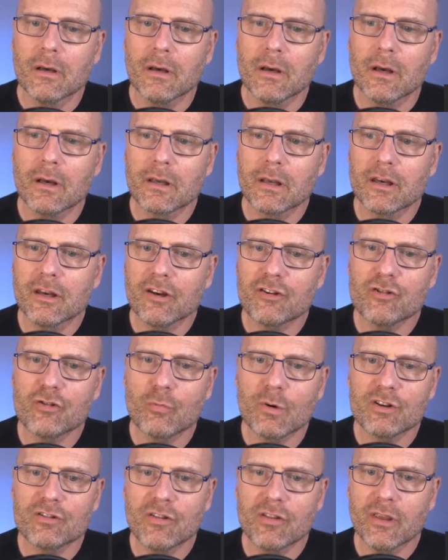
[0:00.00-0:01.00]
a condition
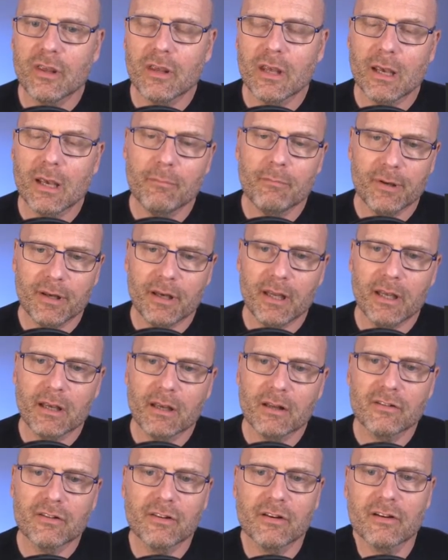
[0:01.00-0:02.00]
which the MPD
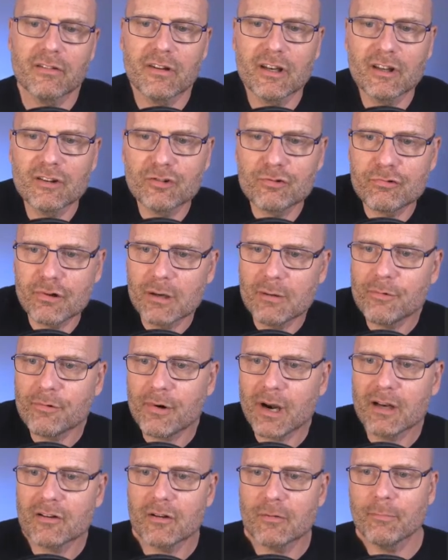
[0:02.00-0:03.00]
considers an extreme
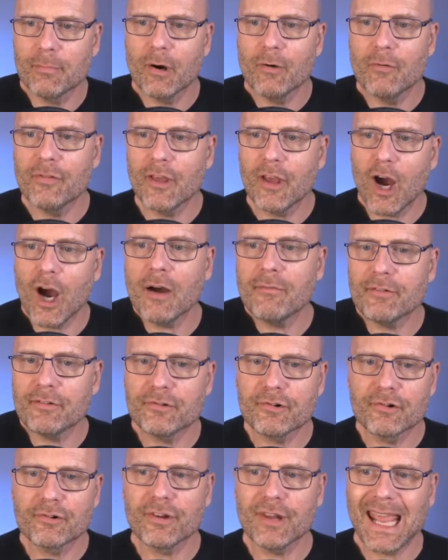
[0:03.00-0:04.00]
threat to both the
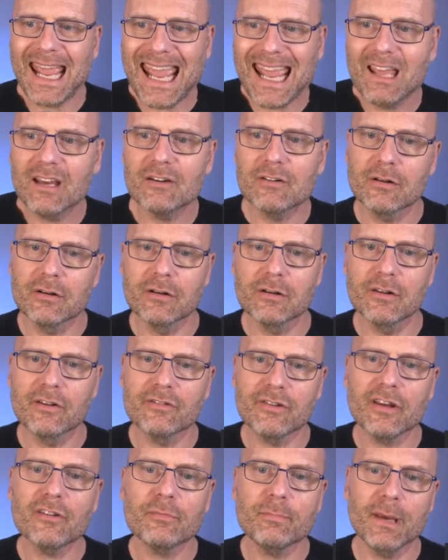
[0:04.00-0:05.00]
officers and the
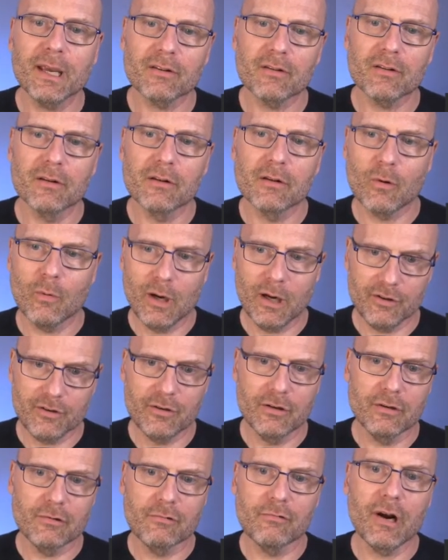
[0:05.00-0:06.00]
suspect. Quite
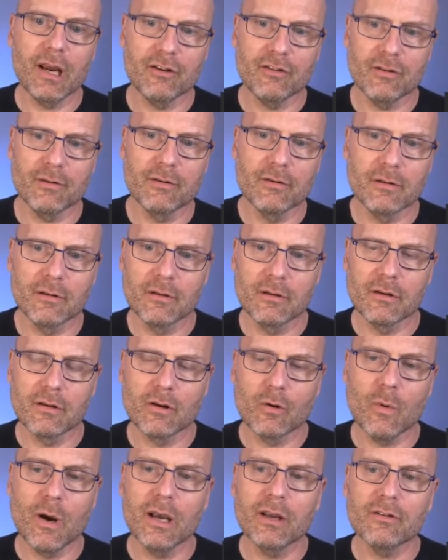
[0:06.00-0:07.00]
right.
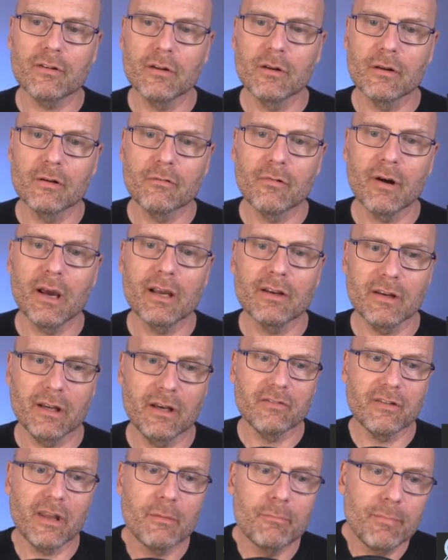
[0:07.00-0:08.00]
Quite right. It
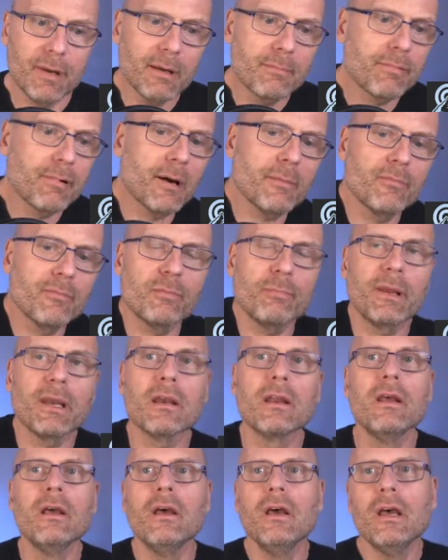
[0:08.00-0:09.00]
a big problem. It's
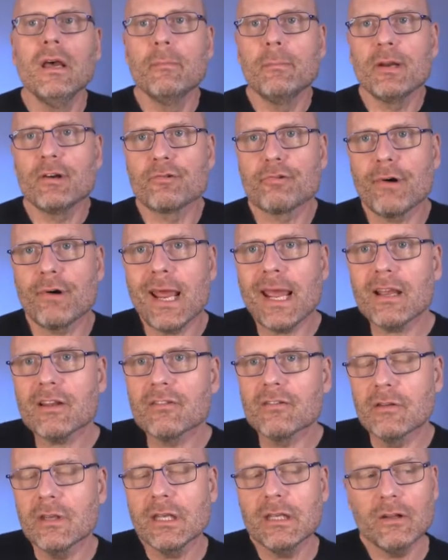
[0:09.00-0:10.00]
been
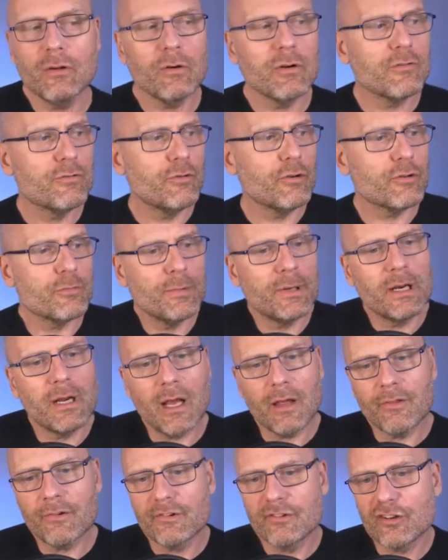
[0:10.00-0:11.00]
tracked in law enforcement and
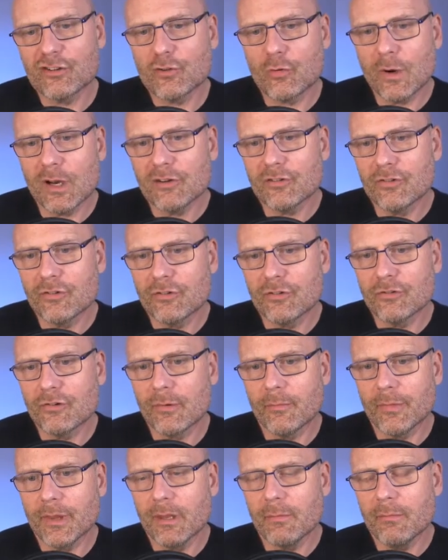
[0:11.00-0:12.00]
other situations
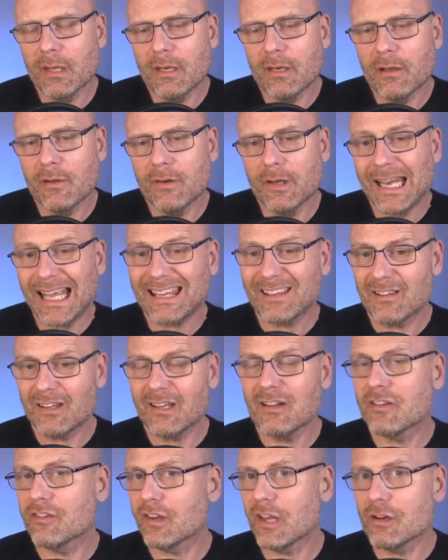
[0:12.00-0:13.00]
from the
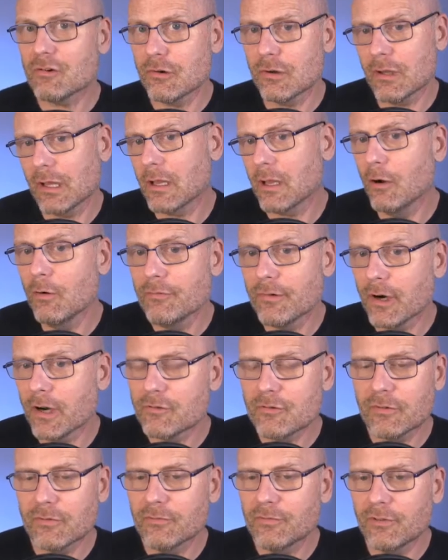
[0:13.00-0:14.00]
mid-19th century, like over
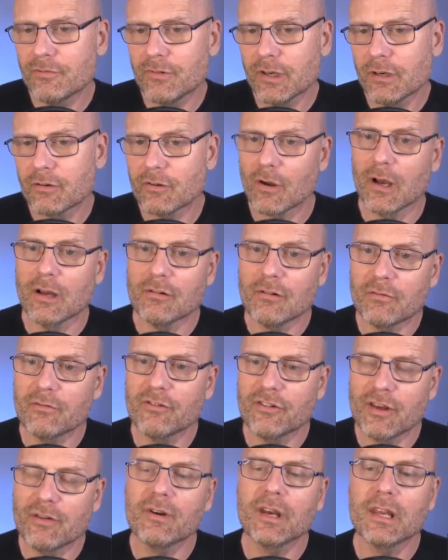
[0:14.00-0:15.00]
150 years ago,
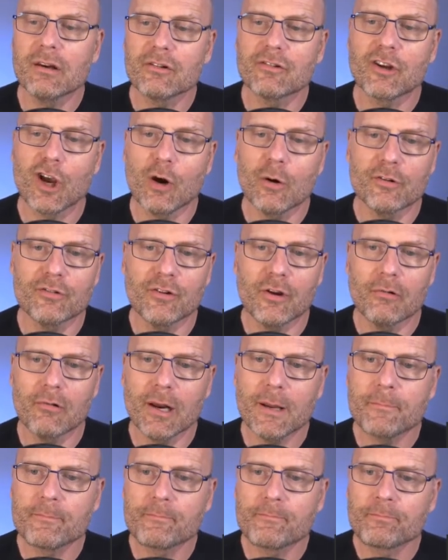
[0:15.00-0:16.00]
170 years ago or so,
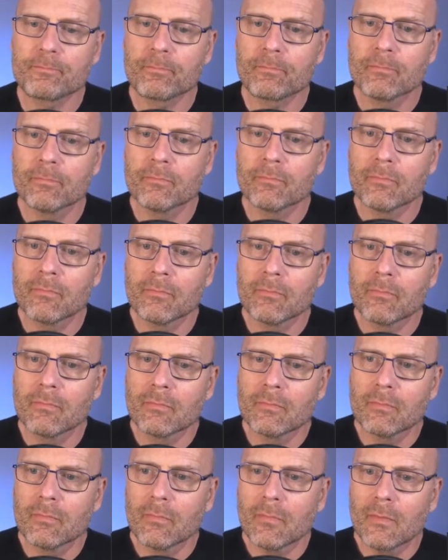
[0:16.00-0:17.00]
right?
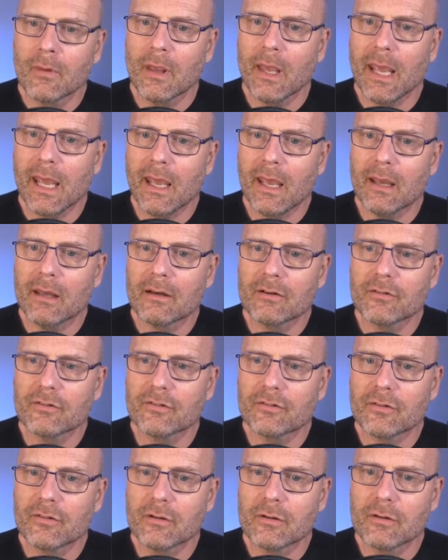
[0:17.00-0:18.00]

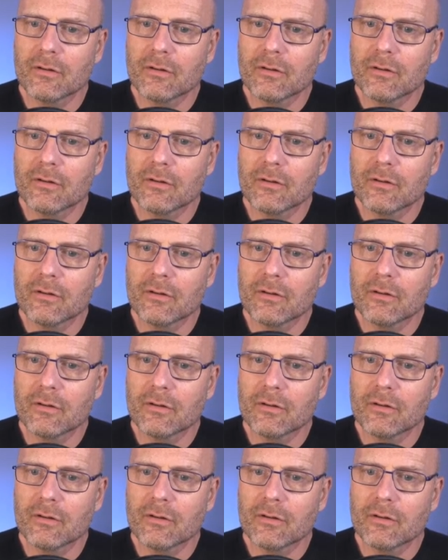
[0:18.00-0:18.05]
And